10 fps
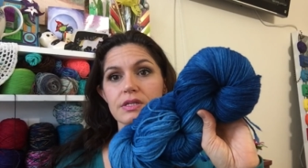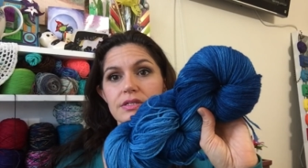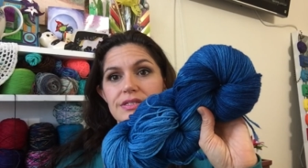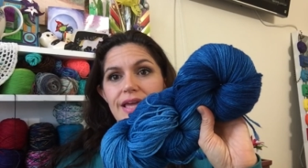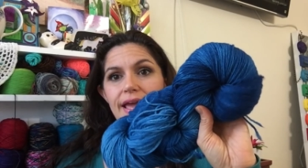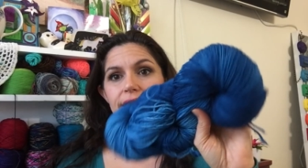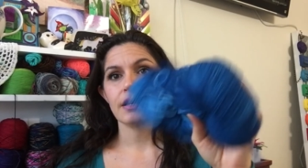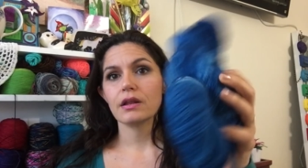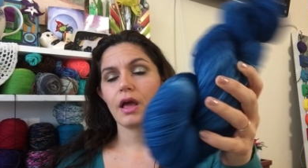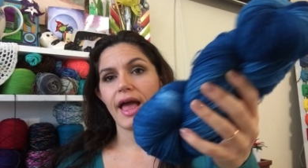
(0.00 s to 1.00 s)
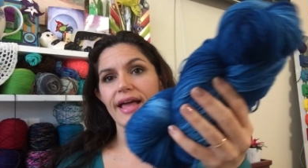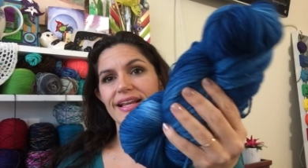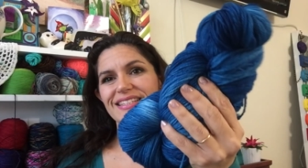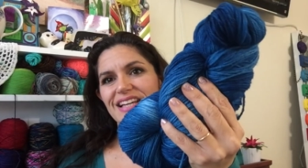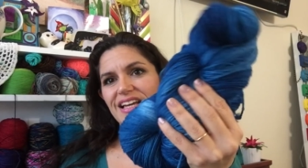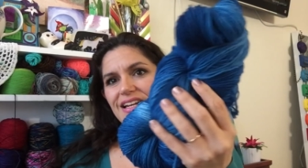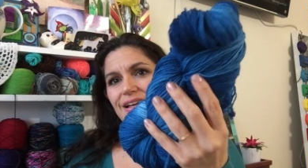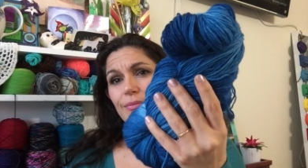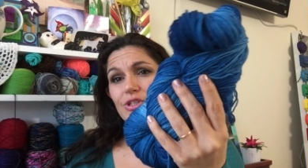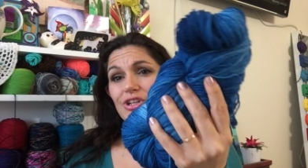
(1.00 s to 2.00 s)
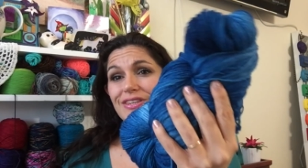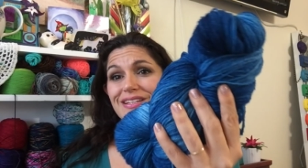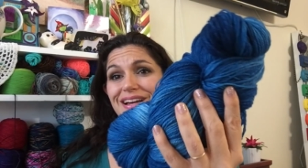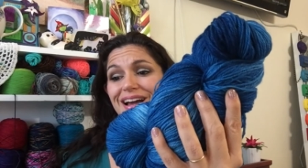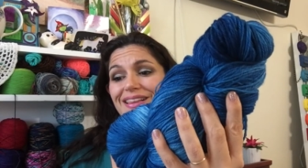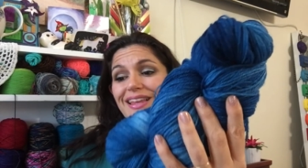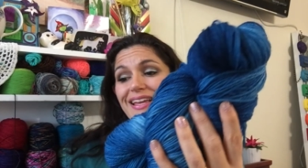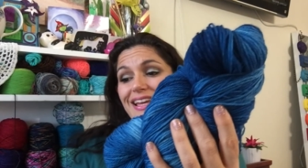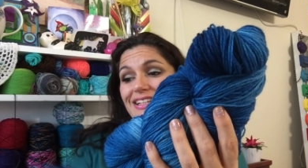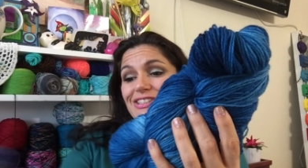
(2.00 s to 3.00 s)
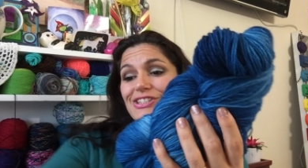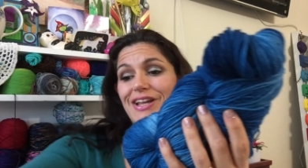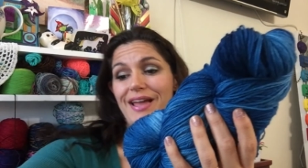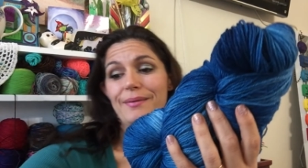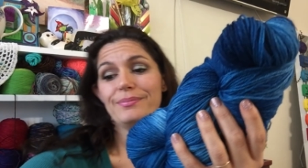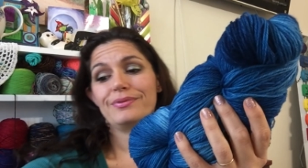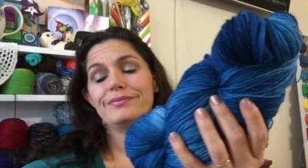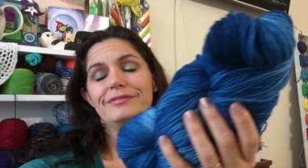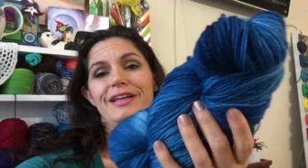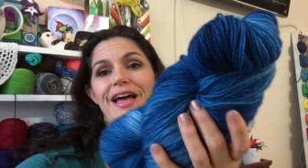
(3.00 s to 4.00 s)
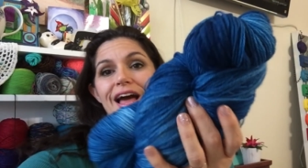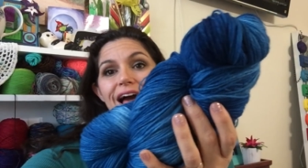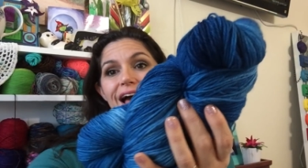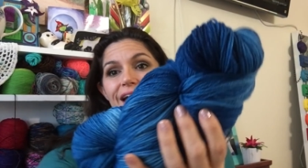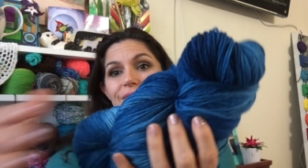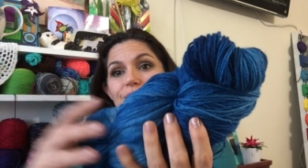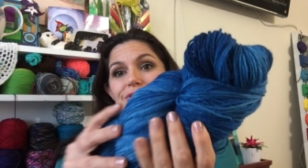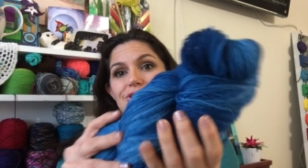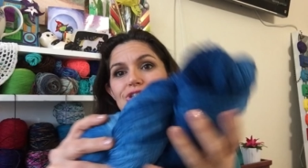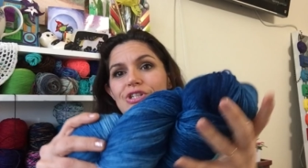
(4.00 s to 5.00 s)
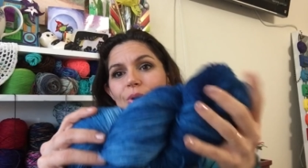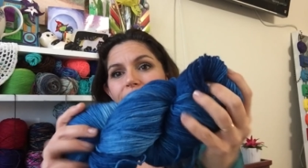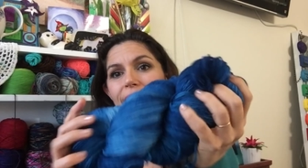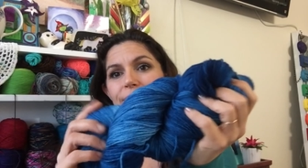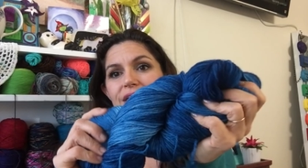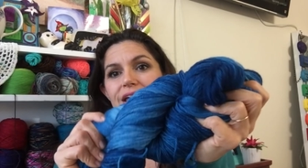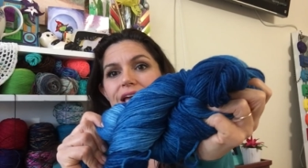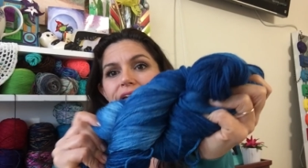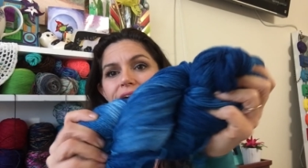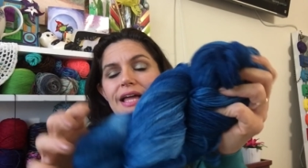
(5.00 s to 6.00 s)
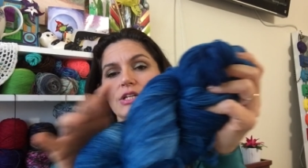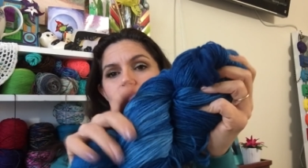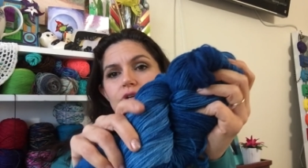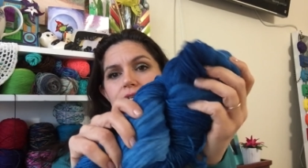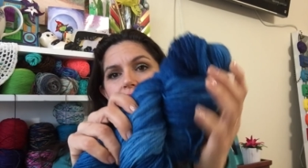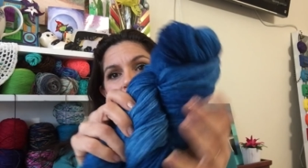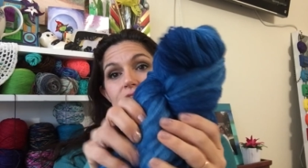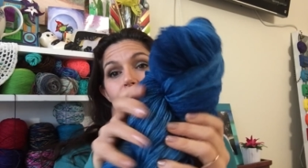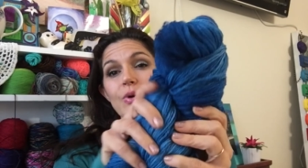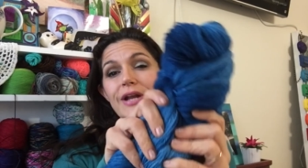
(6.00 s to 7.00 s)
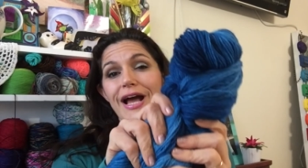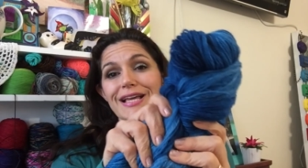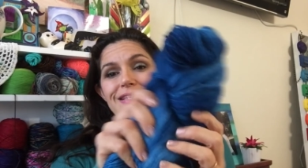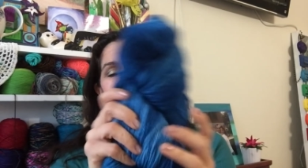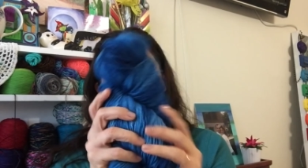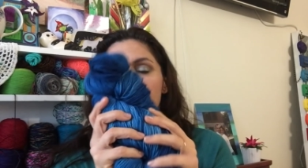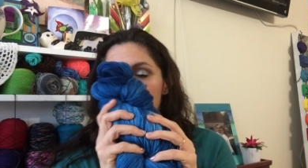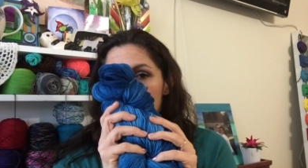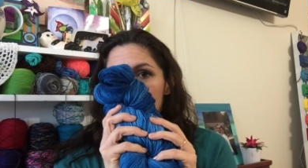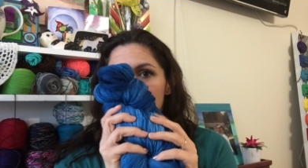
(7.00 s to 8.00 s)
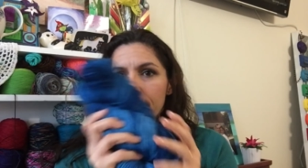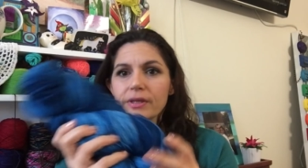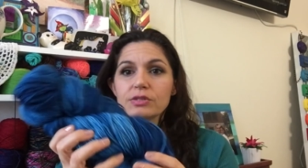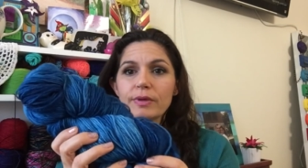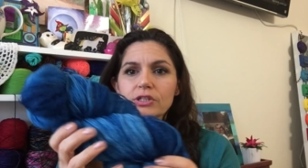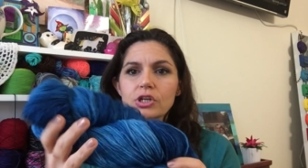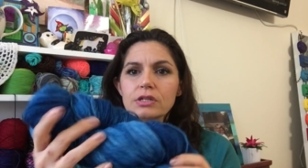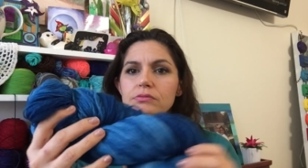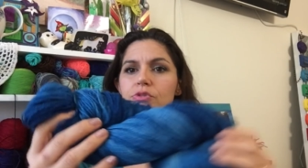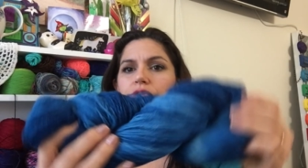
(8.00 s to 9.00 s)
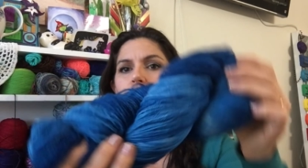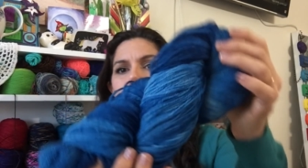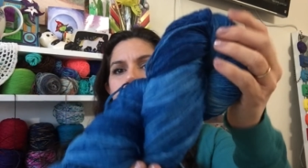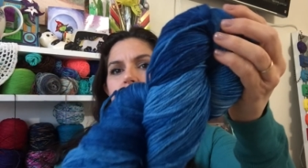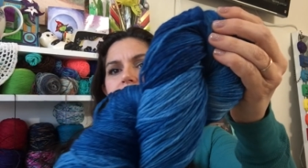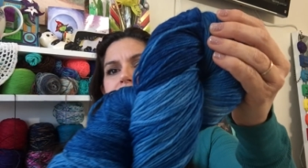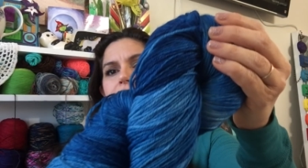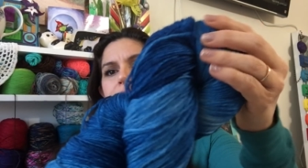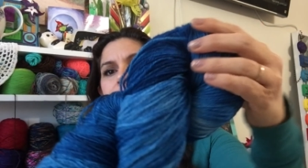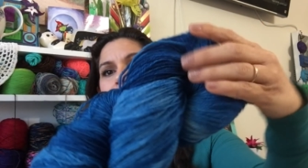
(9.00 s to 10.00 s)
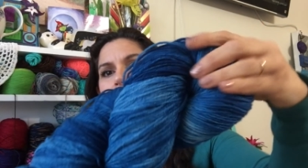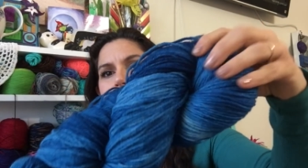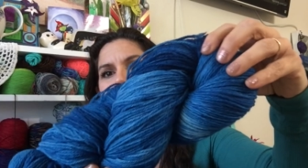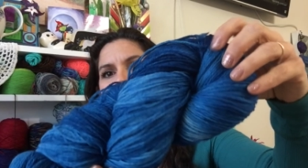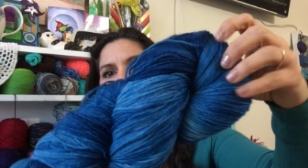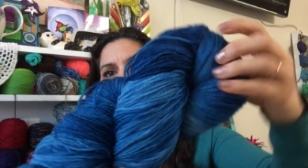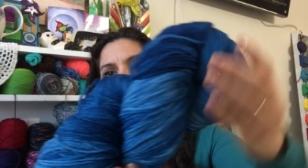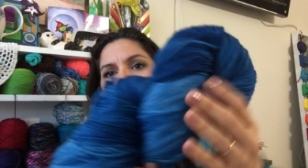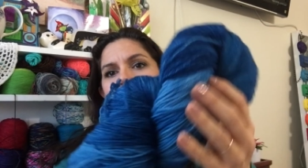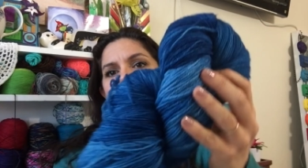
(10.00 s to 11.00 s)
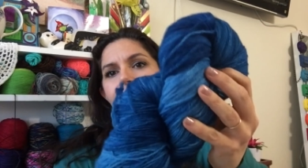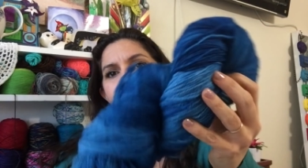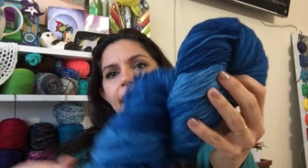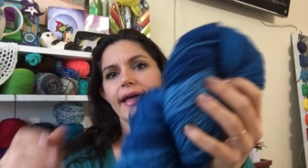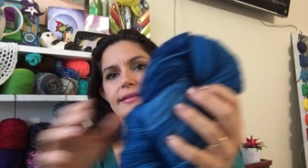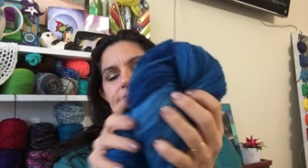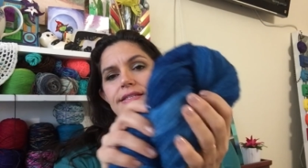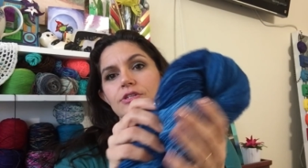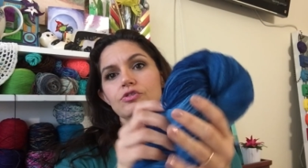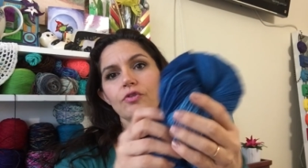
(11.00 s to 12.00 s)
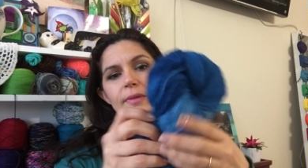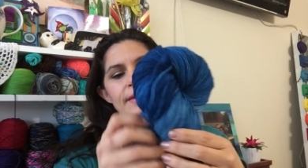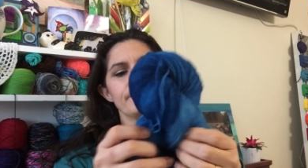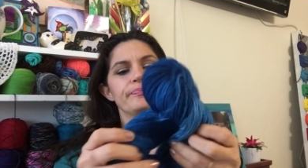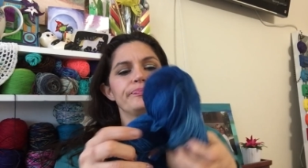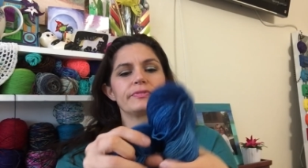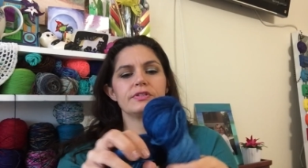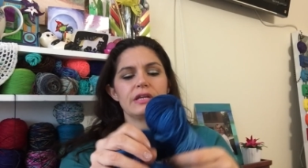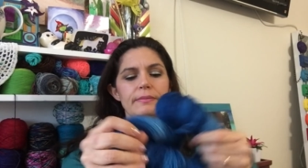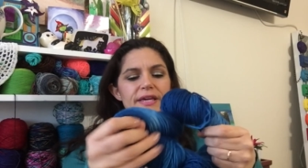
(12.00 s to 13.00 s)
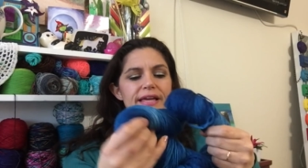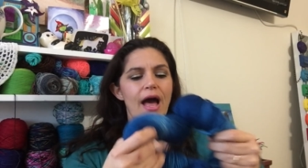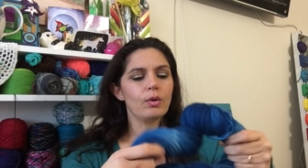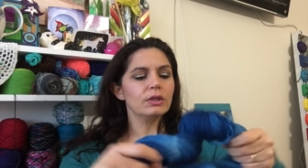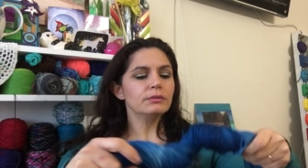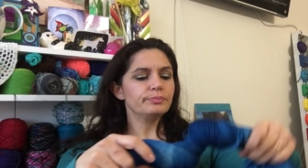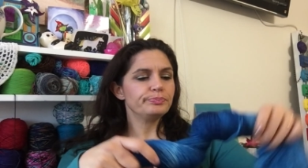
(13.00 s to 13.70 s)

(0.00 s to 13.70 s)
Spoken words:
skein, and I dyed it up. It took the dye like a champ. I was so happy, and it dries so nice. It smells good, so it holds good scent like that. And this is for me. It's going to be a cowl.